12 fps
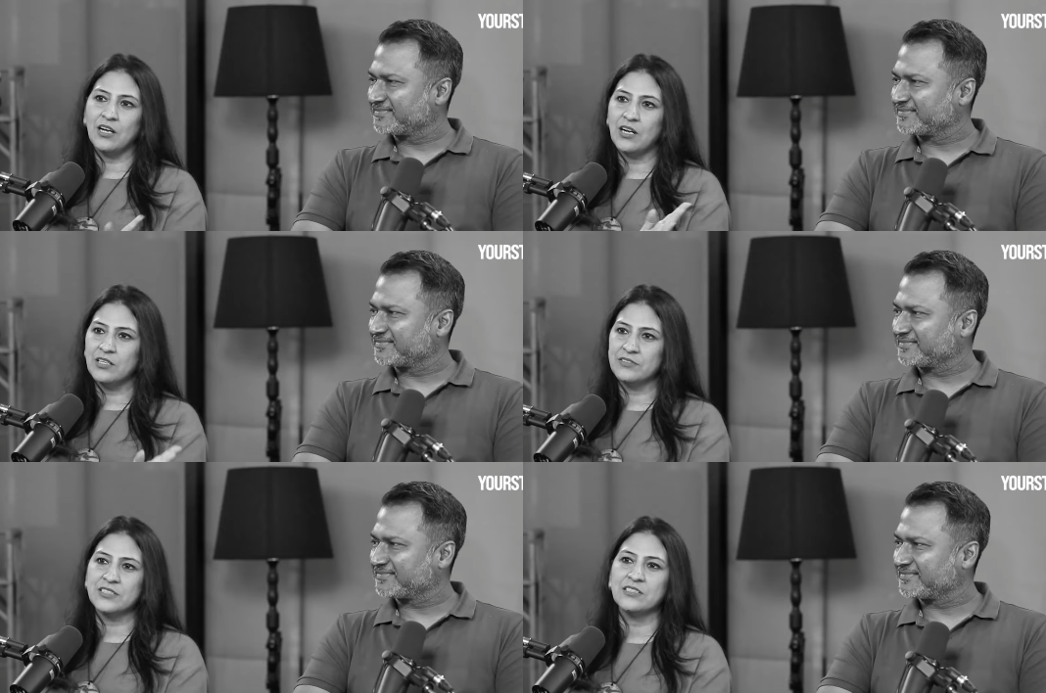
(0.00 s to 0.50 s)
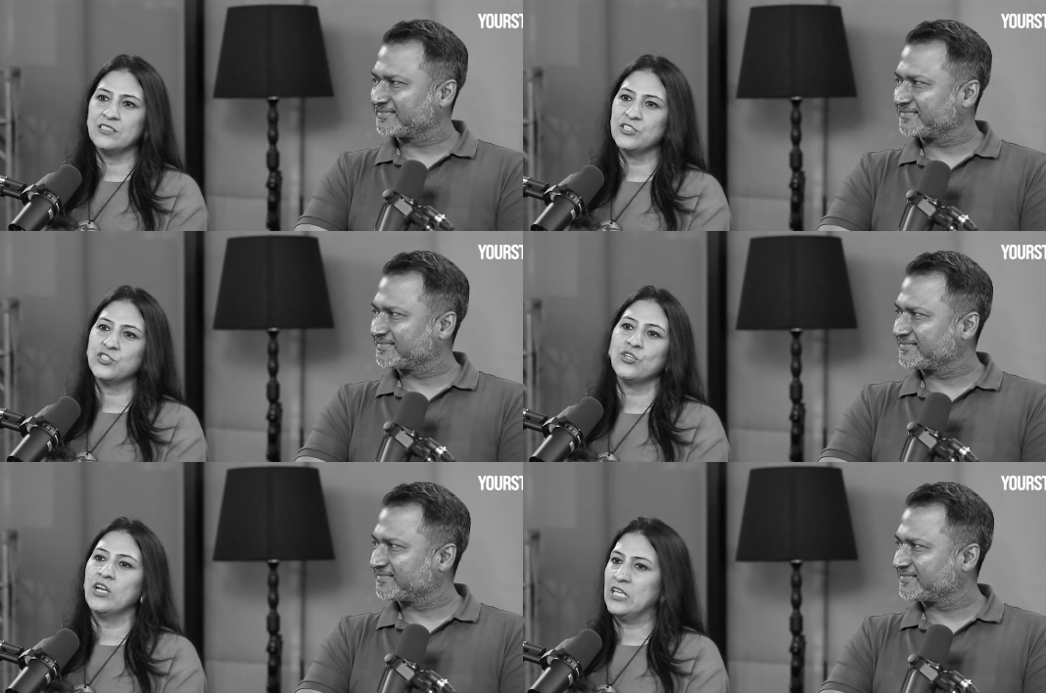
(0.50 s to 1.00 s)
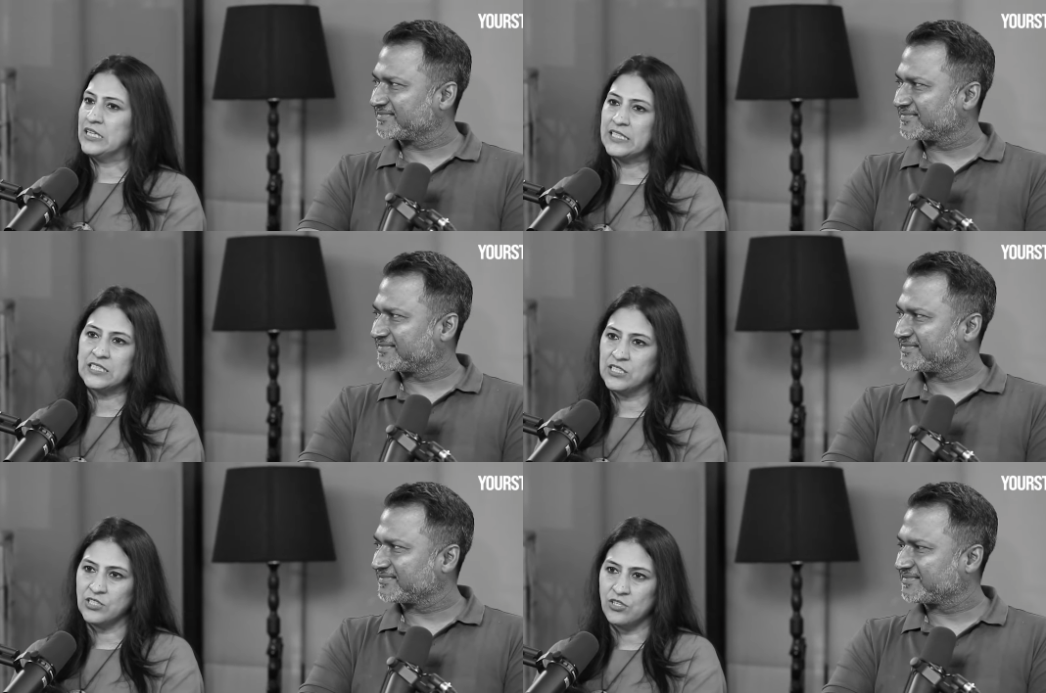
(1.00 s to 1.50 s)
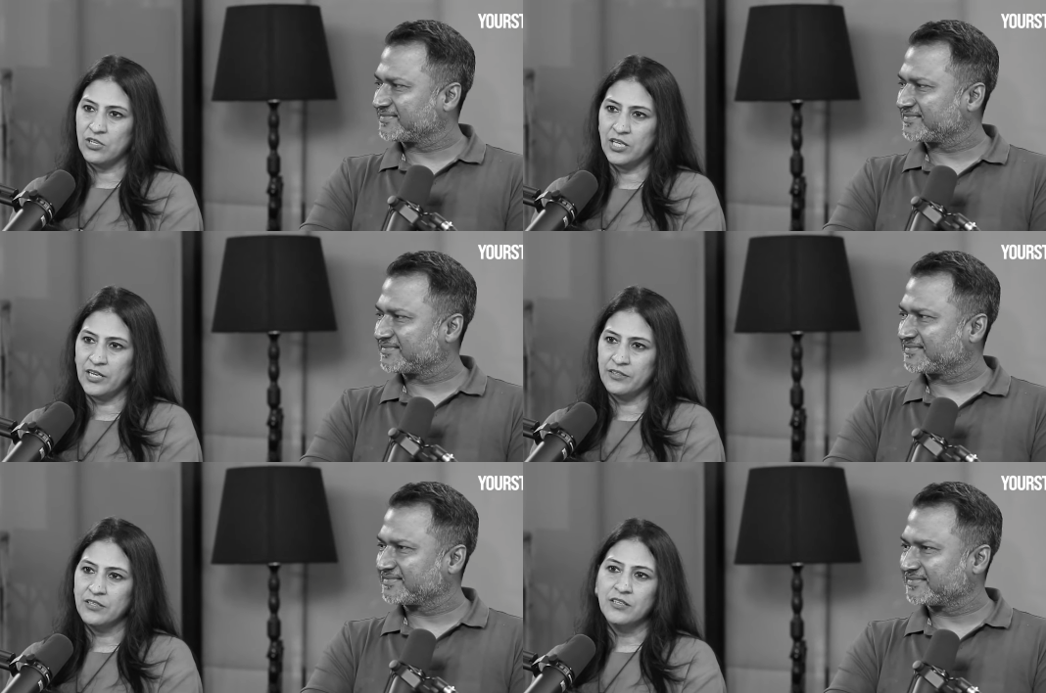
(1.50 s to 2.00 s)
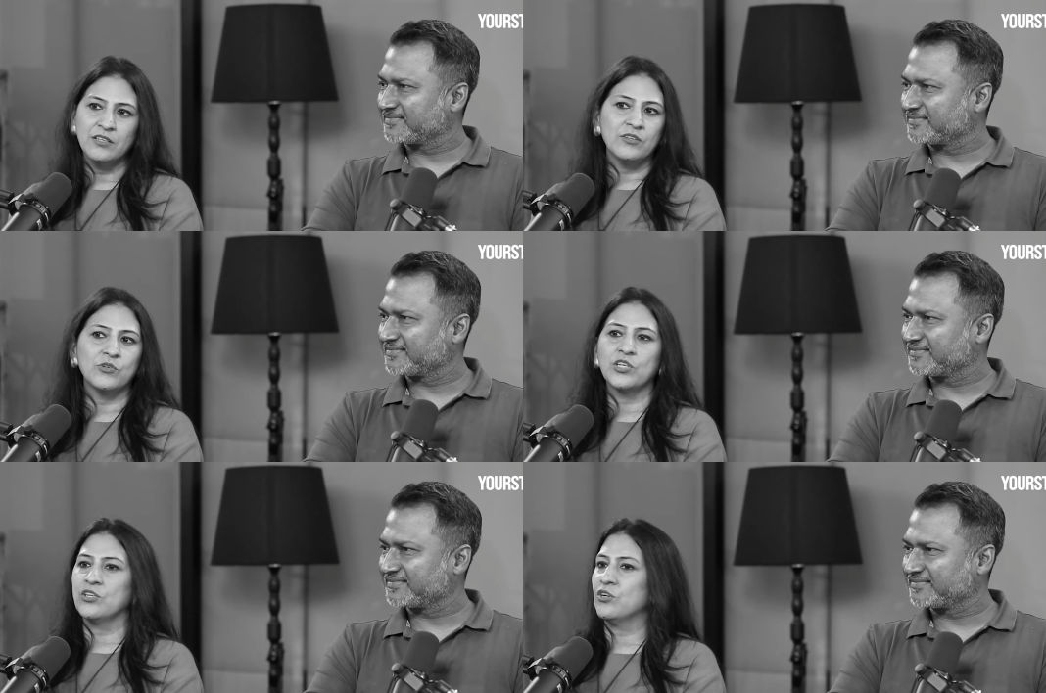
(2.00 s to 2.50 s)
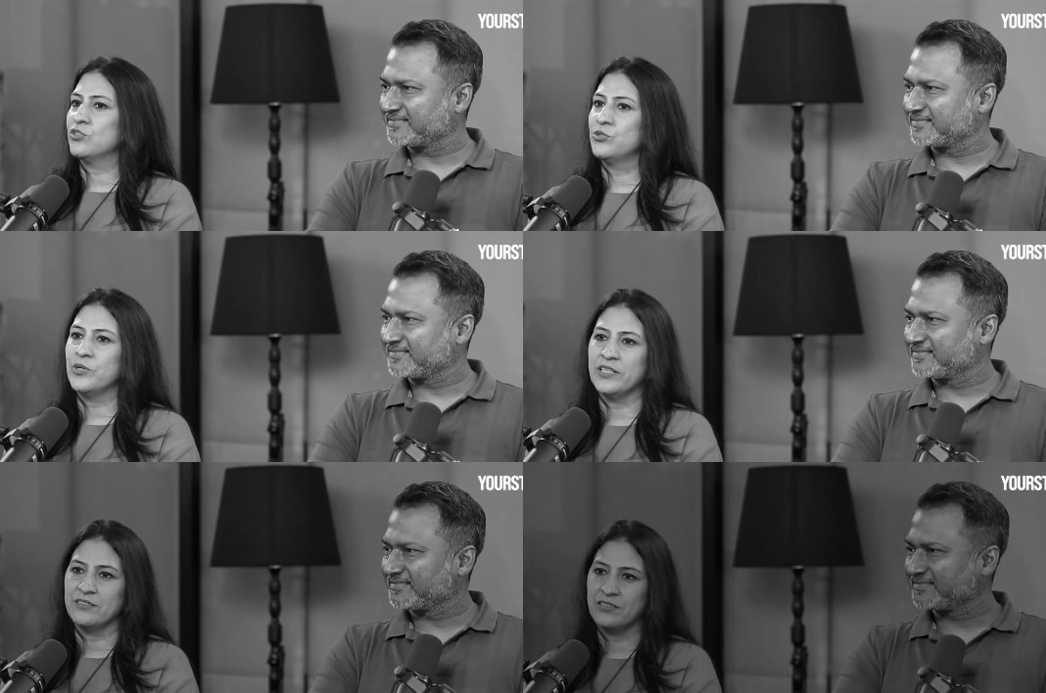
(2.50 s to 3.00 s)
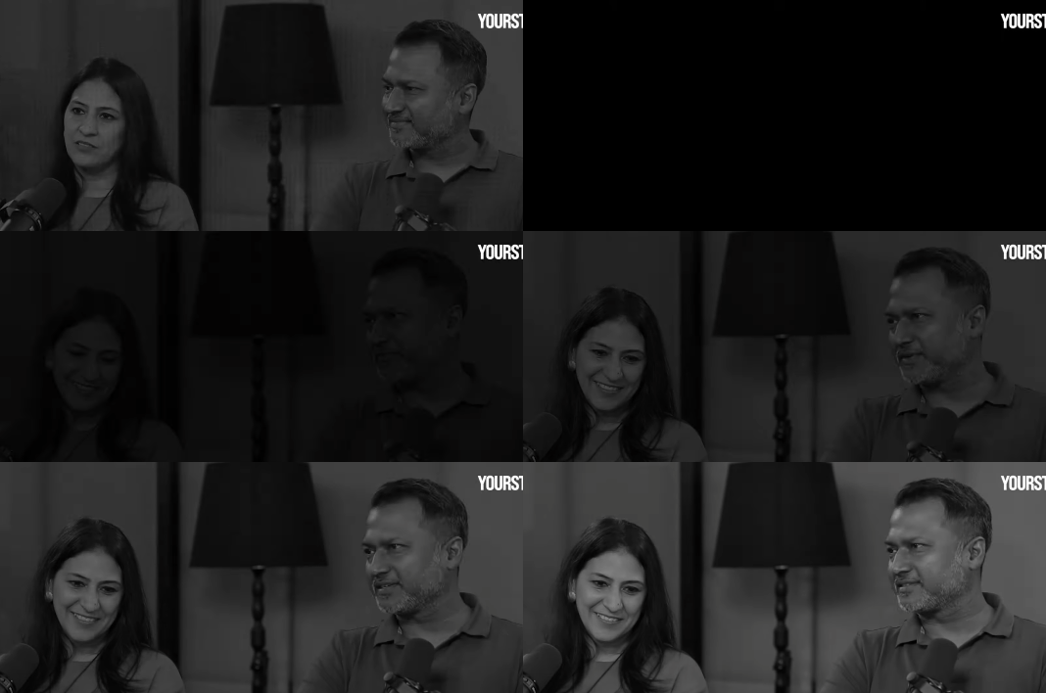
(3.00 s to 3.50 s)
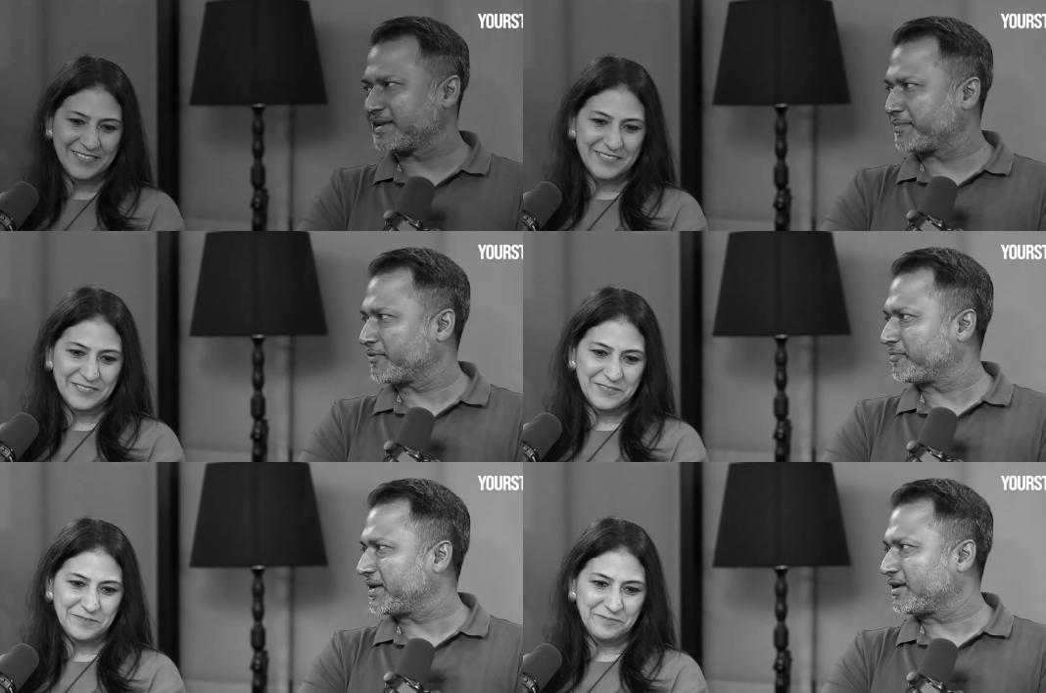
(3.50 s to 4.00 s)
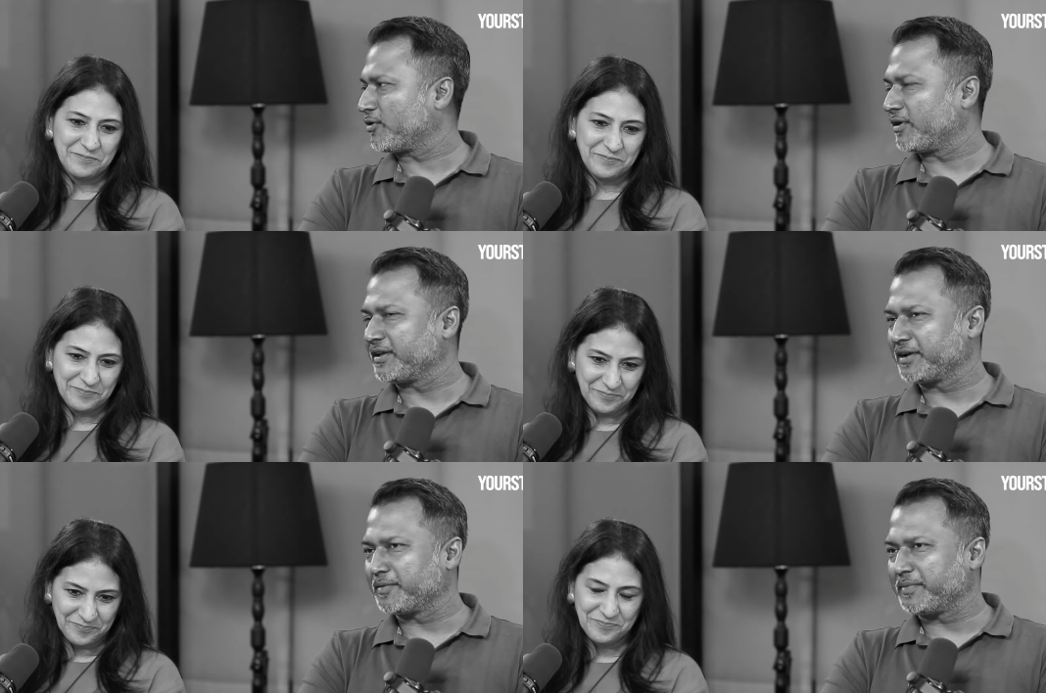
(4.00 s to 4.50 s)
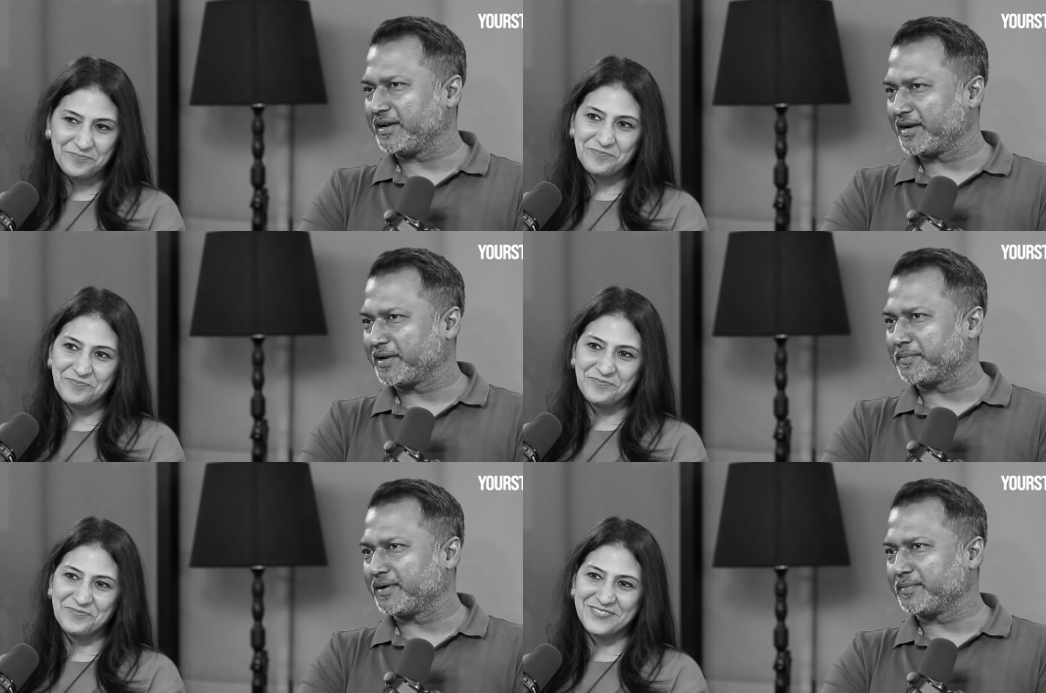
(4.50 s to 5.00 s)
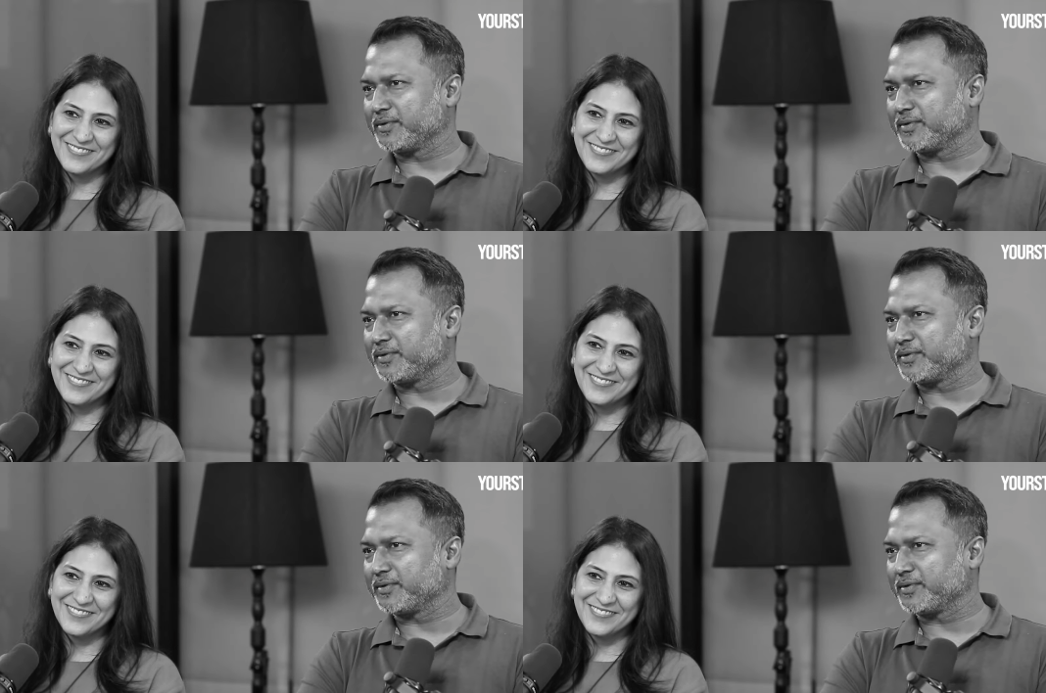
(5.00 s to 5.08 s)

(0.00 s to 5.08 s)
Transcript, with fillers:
Speaker 1: unless your health is in your hand, you cannot do anything. The
Speaker 2: first step of me calling her Millet Amma